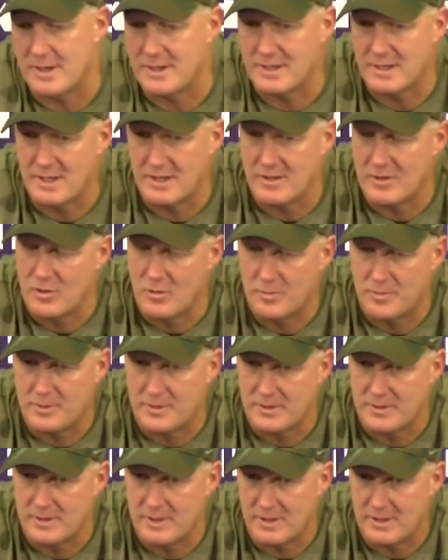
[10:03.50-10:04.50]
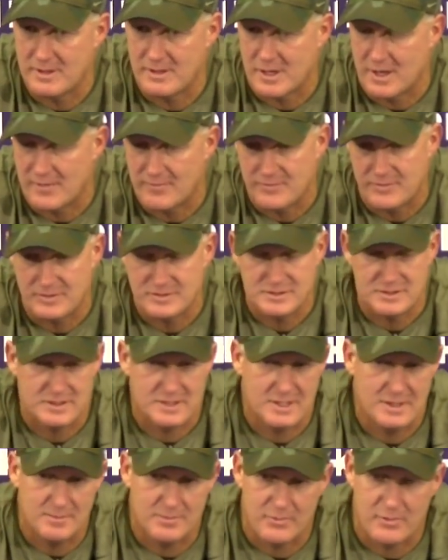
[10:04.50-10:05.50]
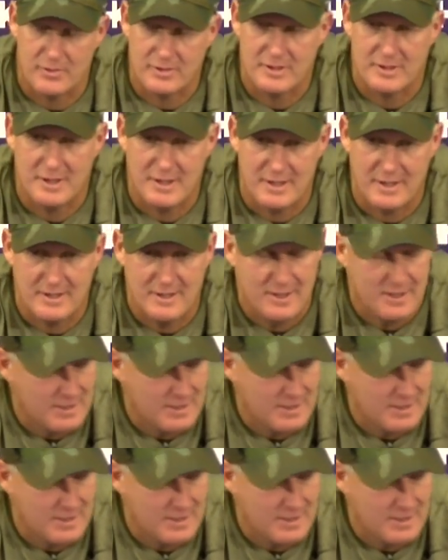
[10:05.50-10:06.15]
on getting open in, in coverage, and keep working on